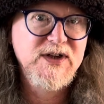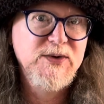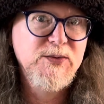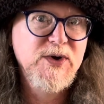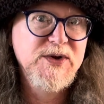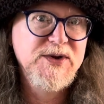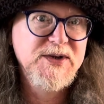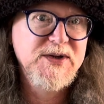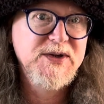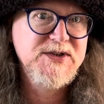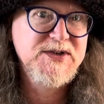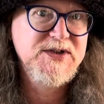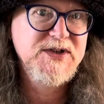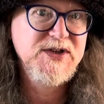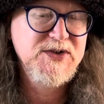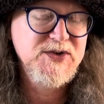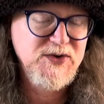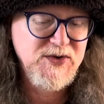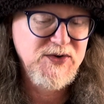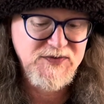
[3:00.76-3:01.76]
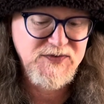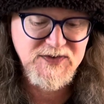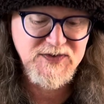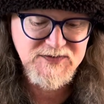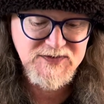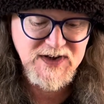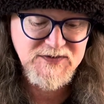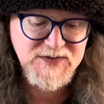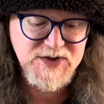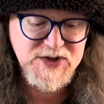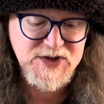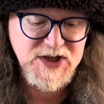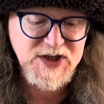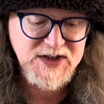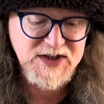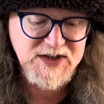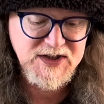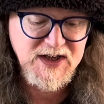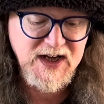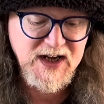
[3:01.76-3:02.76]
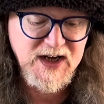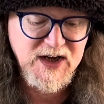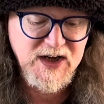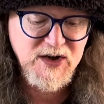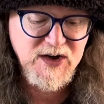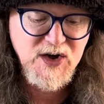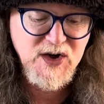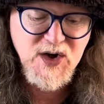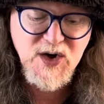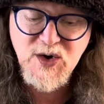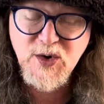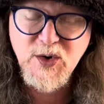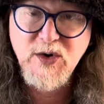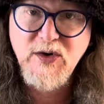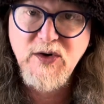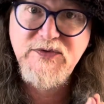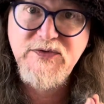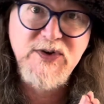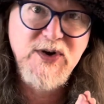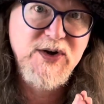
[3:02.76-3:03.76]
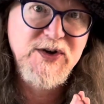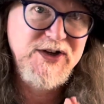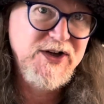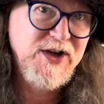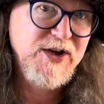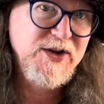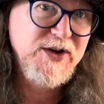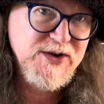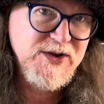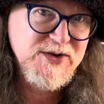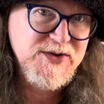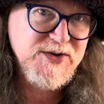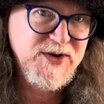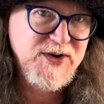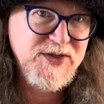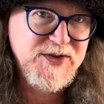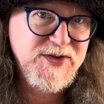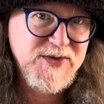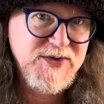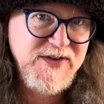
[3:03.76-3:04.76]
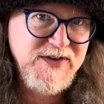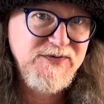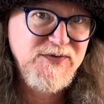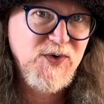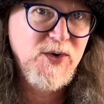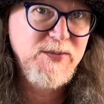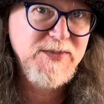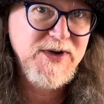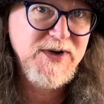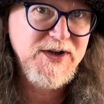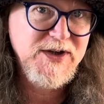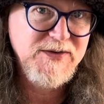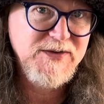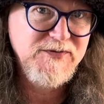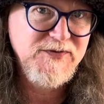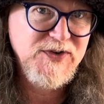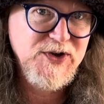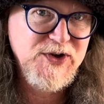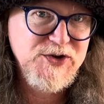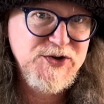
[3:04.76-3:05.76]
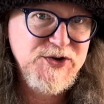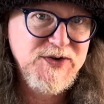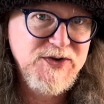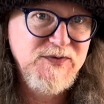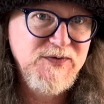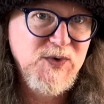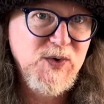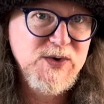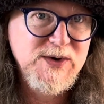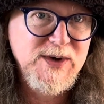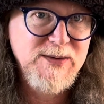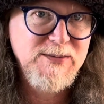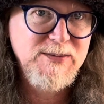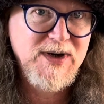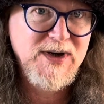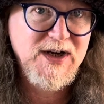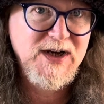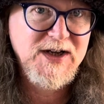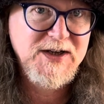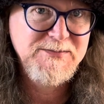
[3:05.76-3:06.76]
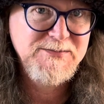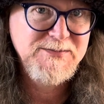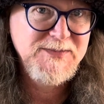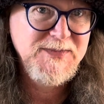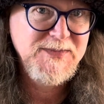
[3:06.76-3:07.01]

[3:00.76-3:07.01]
worth listening to if you've never checked it out, or if you only know the sort of 3-4 minute version of Autobahn,